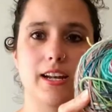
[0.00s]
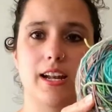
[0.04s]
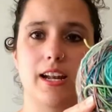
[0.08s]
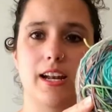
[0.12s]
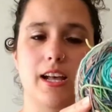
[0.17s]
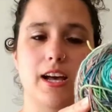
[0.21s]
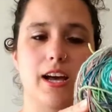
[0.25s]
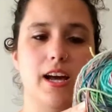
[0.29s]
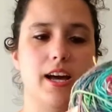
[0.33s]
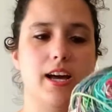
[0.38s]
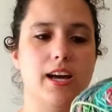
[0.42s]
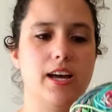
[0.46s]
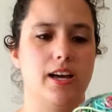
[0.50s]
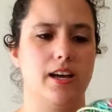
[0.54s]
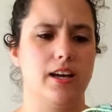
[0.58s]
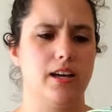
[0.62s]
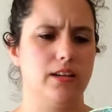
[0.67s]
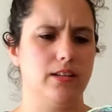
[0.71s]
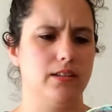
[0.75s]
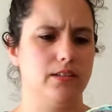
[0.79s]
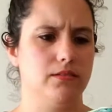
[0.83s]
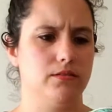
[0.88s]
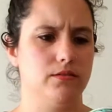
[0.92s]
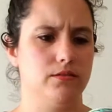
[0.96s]
And
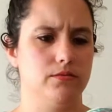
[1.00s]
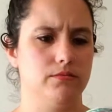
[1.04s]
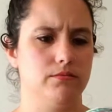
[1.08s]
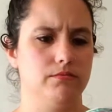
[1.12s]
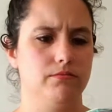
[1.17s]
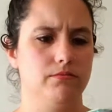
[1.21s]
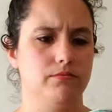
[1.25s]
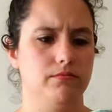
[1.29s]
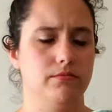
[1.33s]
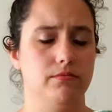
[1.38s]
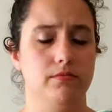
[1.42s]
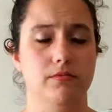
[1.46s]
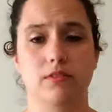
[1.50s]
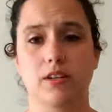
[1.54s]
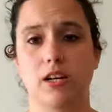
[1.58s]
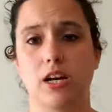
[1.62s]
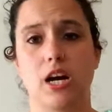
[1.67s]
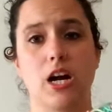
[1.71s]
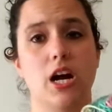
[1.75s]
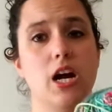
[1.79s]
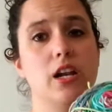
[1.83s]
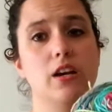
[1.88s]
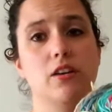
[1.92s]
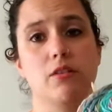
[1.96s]
I
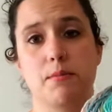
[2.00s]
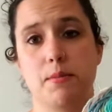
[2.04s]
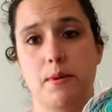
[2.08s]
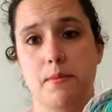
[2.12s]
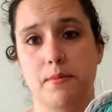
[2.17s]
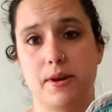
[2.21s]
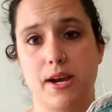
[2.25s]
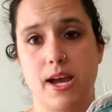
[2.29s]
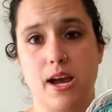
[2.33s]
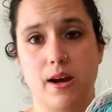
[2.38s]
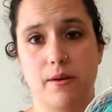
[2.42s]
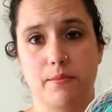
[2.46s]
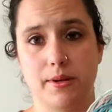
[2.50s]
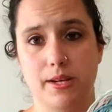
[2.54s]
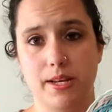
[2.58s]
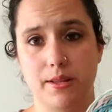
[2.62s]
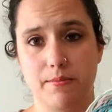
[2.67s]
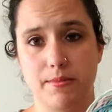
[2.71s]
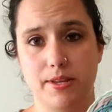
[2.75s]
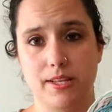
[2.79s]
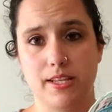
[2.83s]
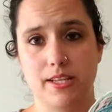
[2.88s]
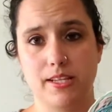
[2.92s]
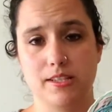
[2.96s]
don't remember how
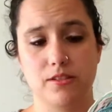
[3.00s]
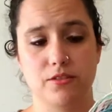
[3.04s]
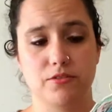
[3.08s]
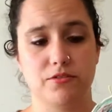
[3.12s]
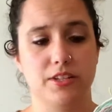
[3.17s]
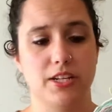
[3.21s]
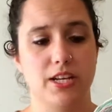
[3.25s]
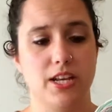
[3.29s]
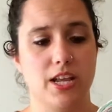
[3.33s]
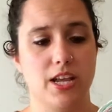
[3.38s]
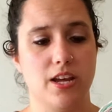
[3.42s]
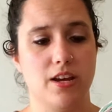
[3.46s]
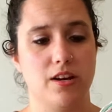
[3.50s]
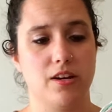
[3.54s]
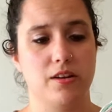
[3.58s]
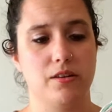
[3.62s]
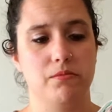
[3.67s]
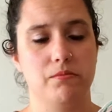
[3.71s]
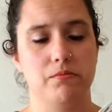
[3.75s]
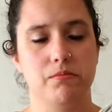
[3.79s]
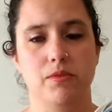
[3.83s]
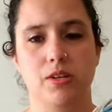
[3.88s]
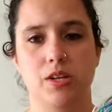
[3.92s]
many minis are in here.